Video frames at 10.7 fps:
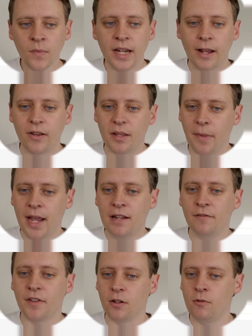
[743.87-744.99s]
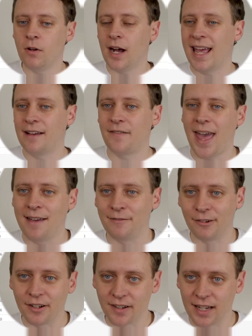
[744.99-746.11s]
Now in the main view, I have
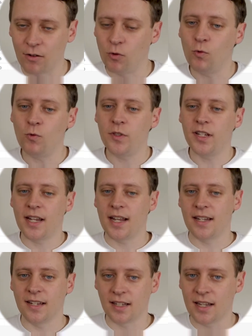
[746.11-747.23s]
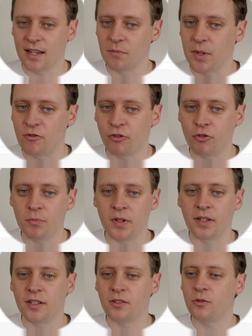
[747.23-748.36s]
everything, all the data. It can be grouped
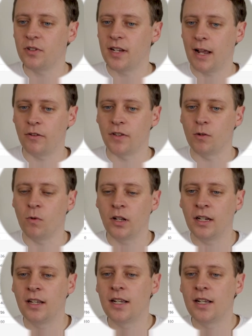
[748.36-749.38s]
and sorted however you want,